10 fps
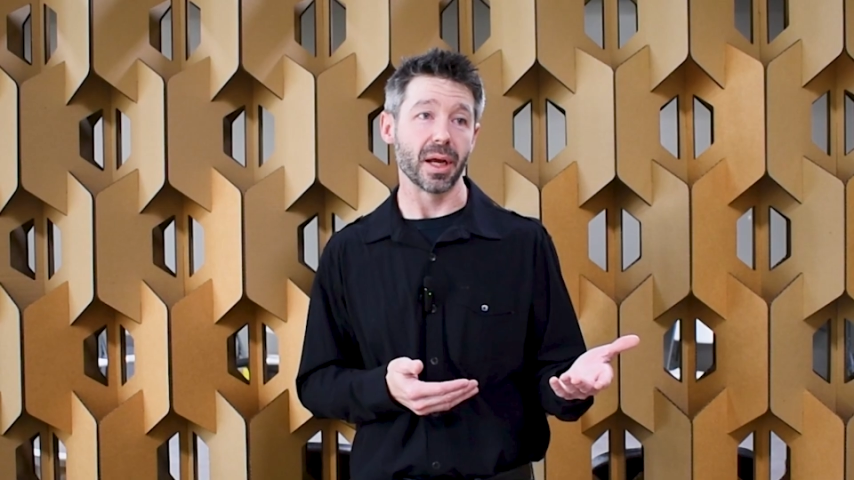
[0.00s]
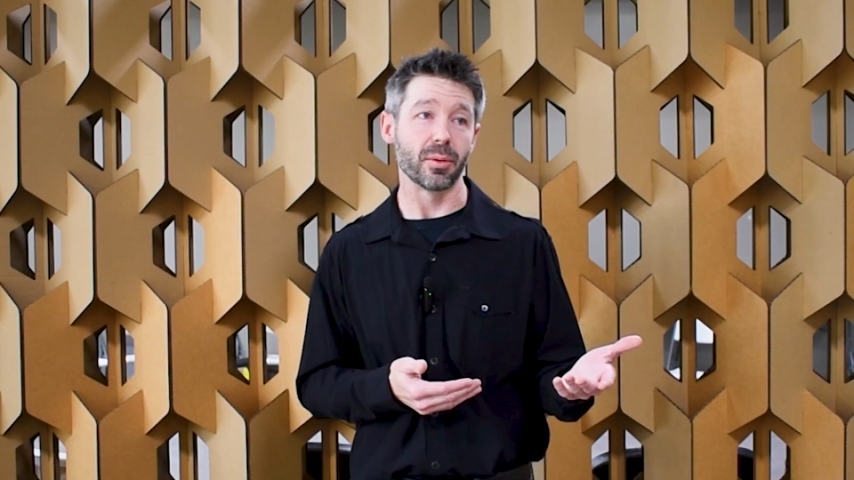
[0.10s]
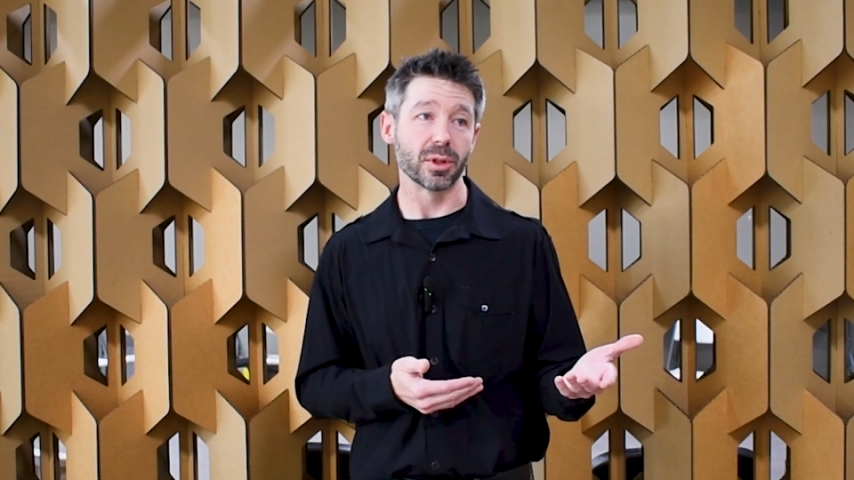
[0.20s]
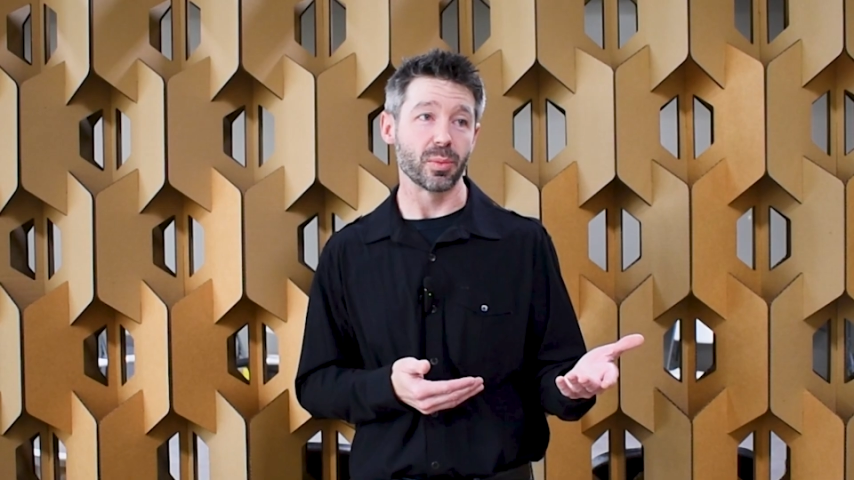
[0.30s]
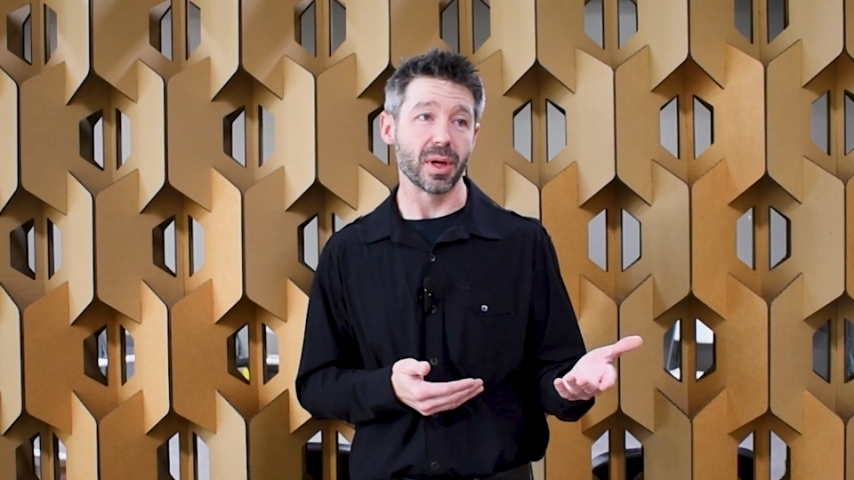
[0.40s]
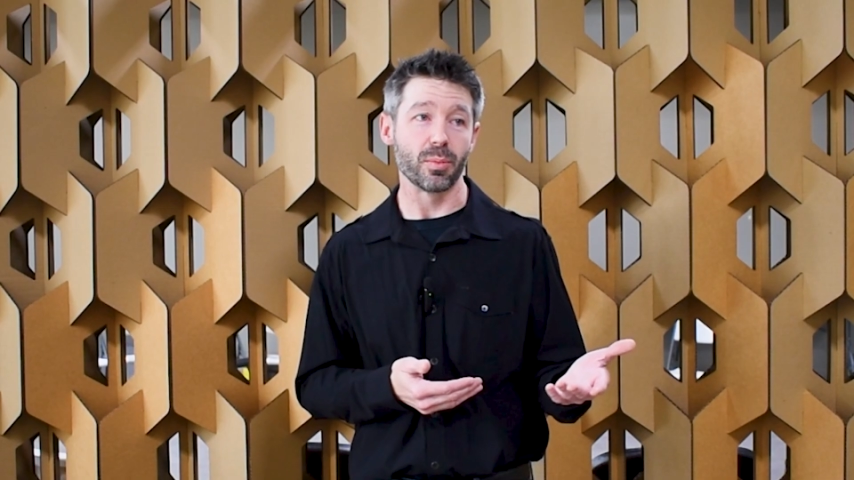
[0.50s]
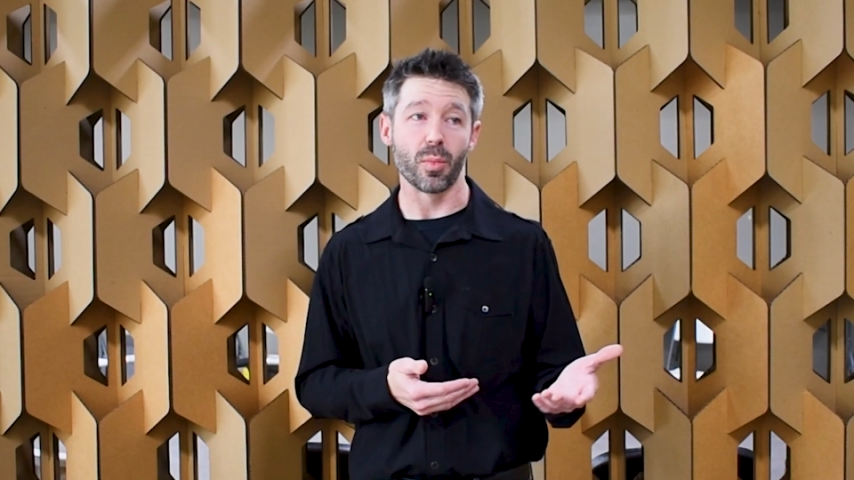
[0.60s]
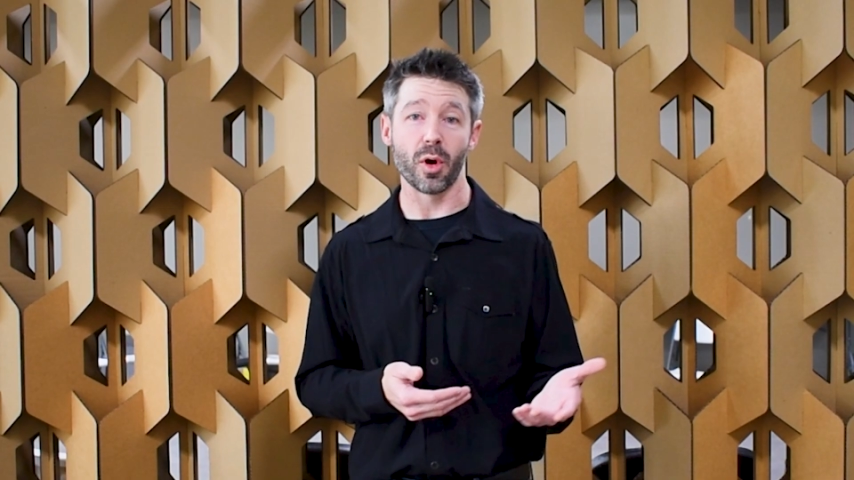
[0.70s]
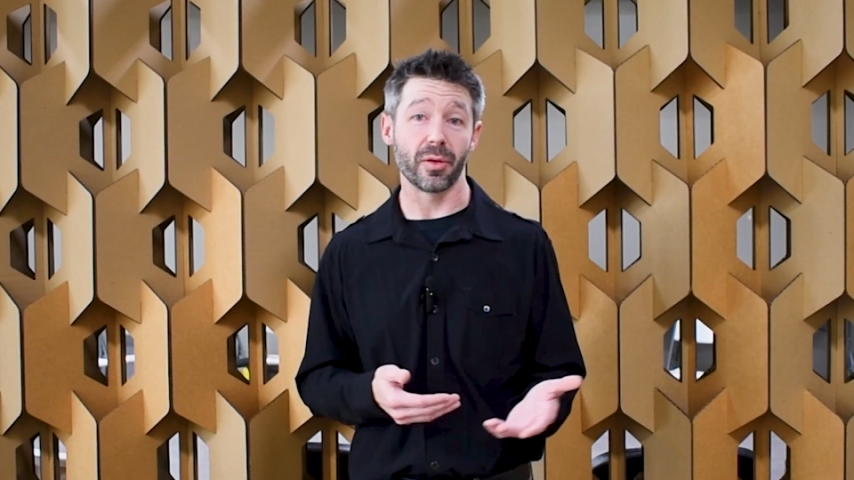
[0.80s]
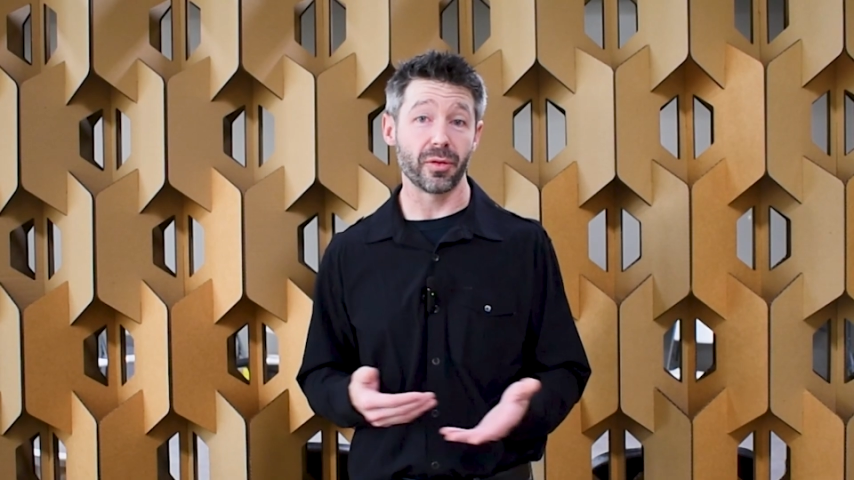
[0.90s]
be able to be
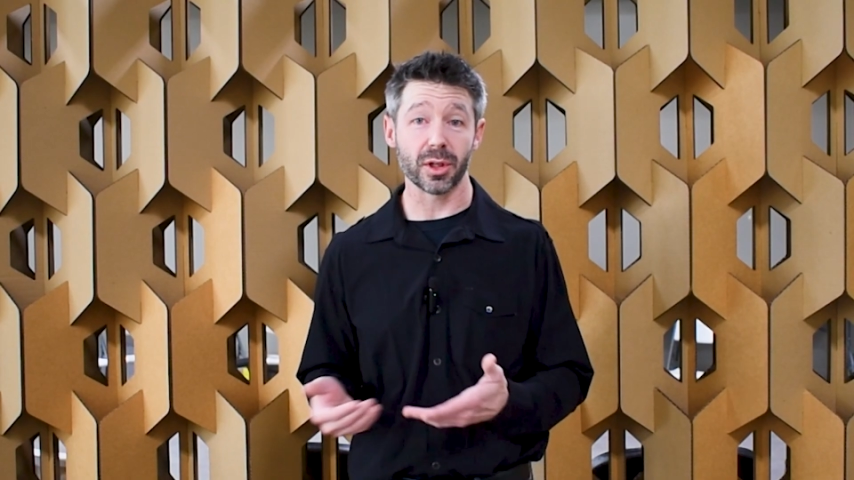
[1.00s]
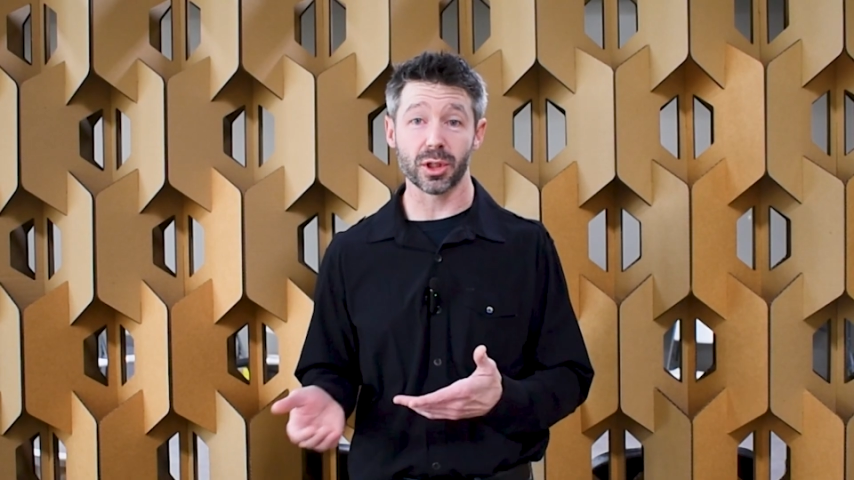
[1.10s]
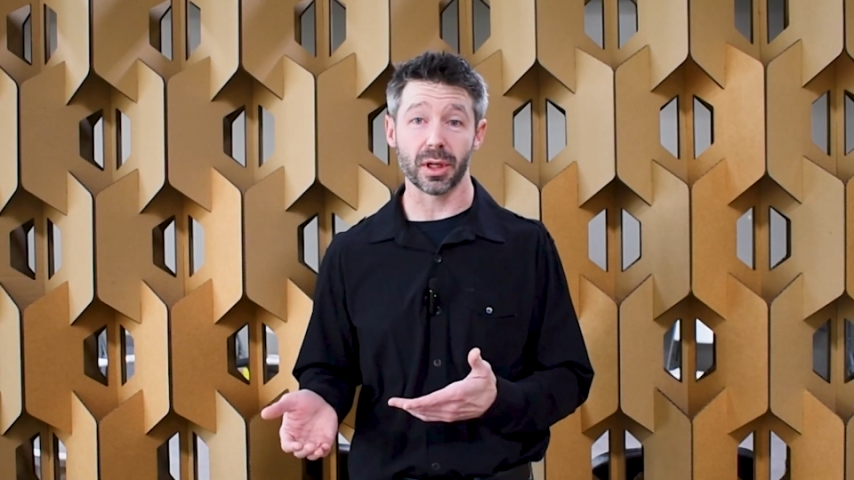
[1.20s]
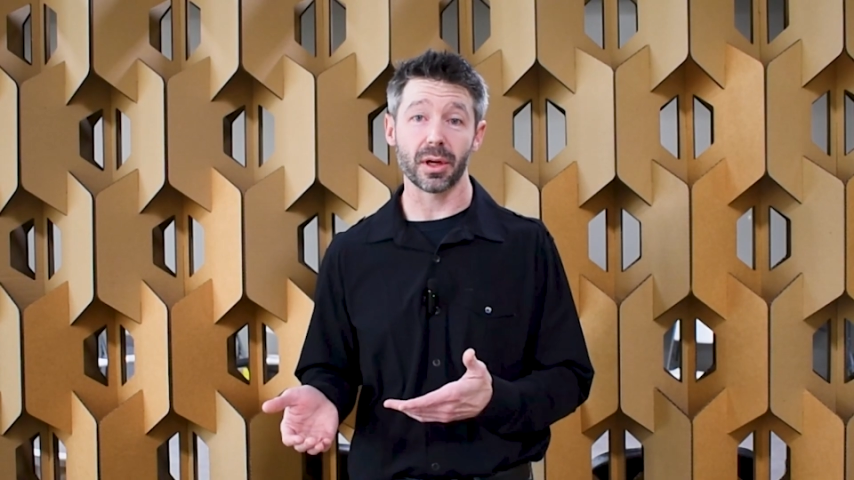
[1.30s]
more efficient